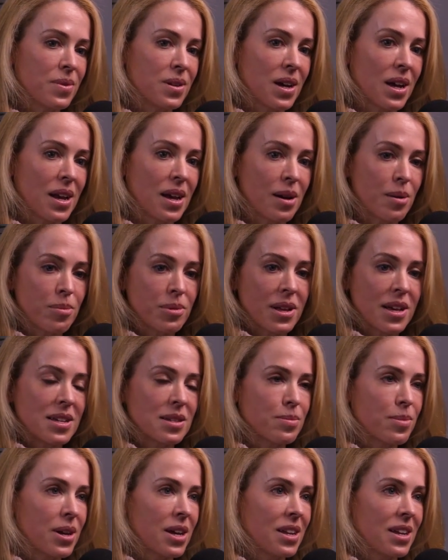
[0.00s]
getting a
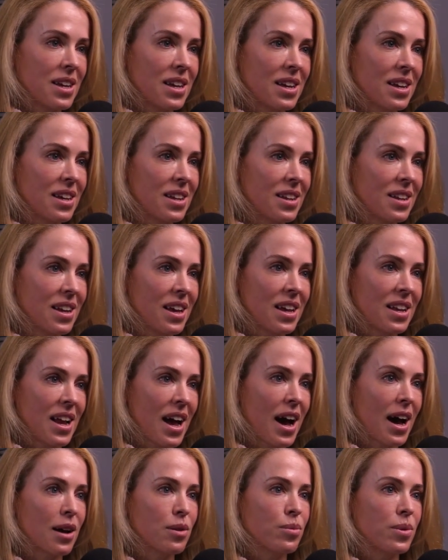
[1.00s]
placement in an
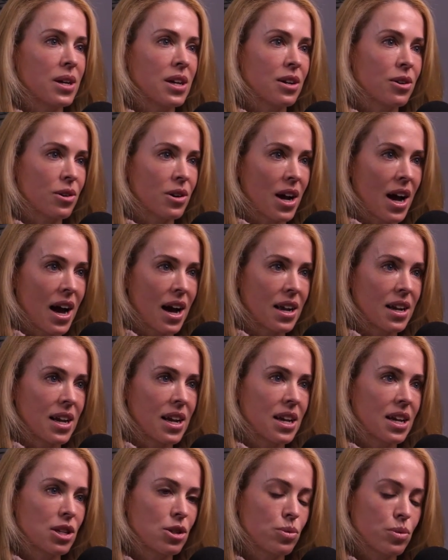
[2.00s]
ad week or ad
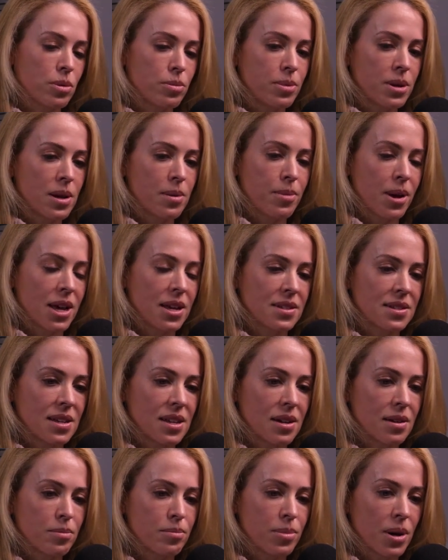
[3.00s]
age would be
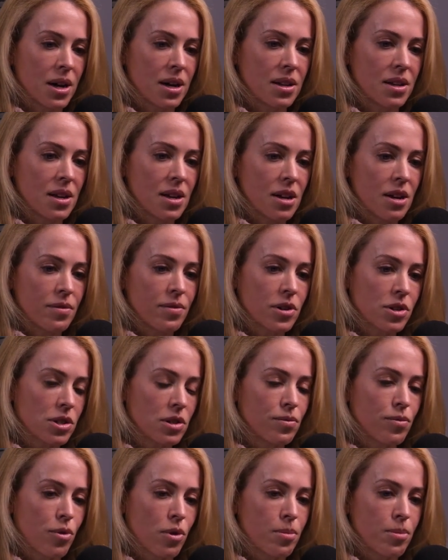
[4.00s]
amazing, but first
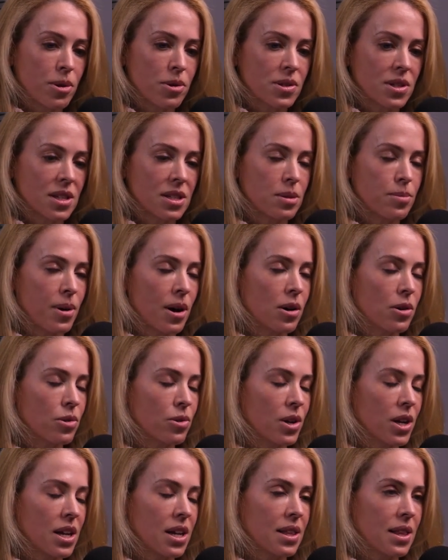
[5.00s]
and foremost it's about
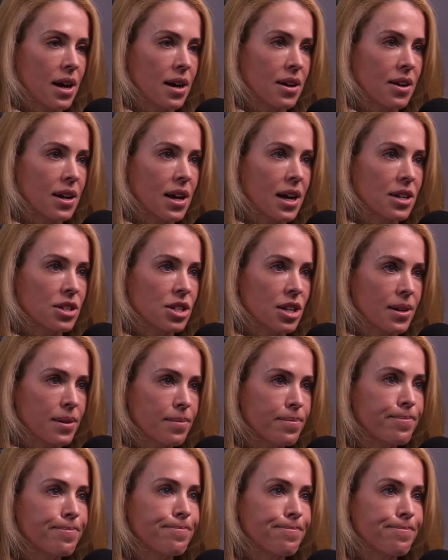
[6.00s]
creating that connection.